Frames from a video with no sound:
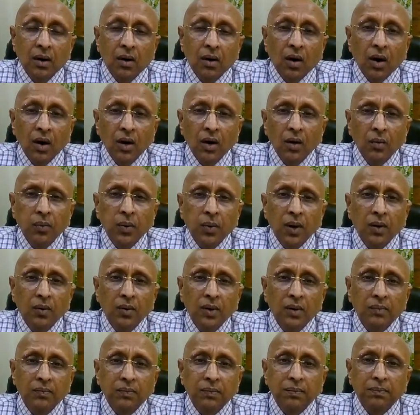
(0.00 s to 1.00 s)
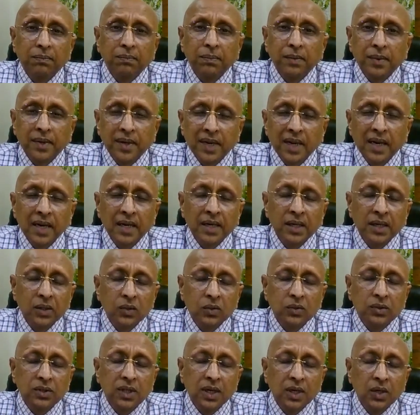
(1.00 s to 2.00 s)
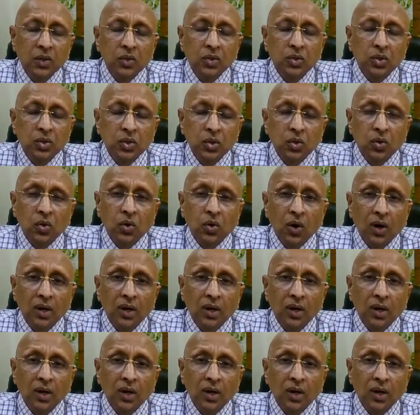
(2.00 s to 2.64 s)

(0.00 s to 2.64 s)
All of our relatives, they used to